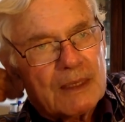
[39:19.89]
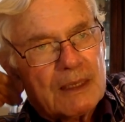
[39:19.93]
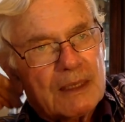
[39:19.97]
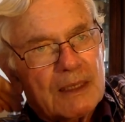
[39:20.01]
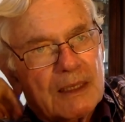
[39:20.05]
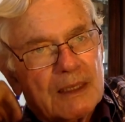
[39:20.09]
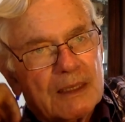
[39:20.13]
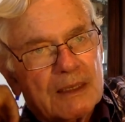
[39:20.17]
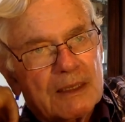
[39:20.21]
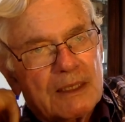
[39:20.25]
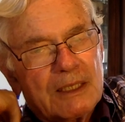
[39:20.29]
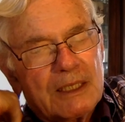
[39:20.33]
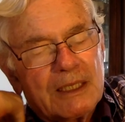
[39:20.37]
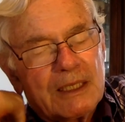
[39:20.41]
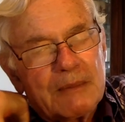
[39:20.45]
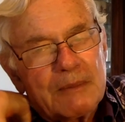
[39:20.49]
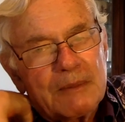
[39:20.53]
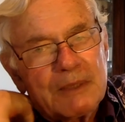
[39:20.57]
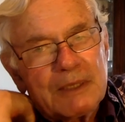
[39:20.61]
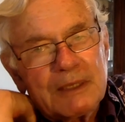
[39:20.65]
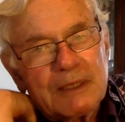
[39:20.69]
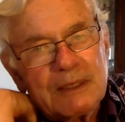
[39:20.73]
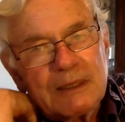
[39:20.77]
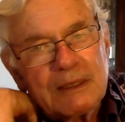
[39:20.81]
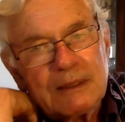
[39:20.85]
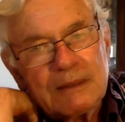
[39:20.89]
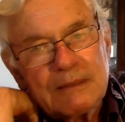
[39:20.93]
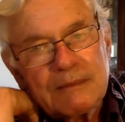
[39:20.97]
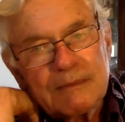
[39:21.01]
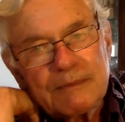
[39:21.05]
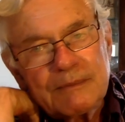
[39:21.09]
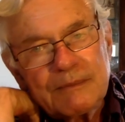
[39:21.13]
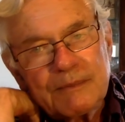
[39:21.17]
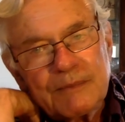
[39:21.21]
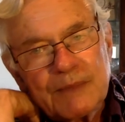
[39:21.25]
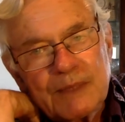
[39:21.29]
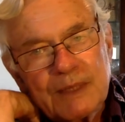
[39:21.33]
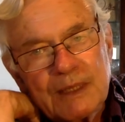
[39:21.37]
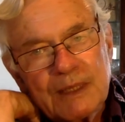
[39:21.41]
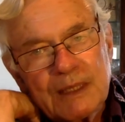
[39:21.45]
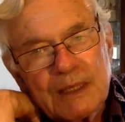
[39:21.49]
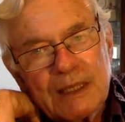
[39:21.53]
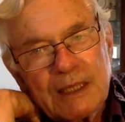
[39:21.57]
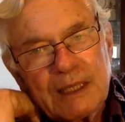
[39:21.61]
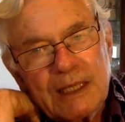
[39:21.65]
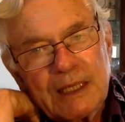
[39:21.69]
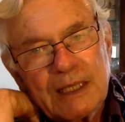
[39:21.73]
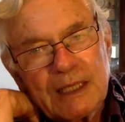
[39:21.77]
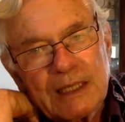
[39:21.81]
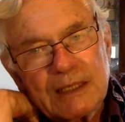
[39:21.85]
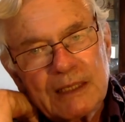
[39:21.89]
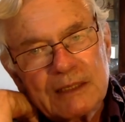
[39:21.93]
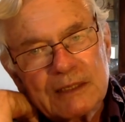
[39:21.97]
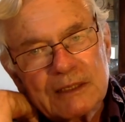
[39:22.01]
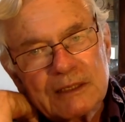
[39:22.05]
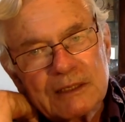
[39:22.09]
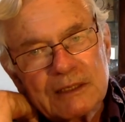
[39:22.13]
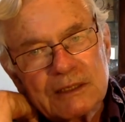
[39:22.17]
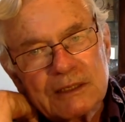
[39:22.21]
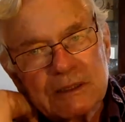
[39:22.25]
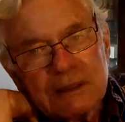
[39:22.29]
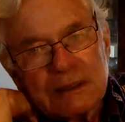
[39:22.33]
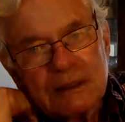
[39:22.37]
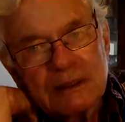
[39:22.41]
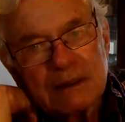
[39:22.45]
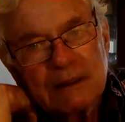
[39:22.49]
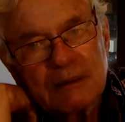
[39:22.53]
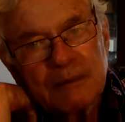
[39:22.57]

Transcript: Uh, Yemen has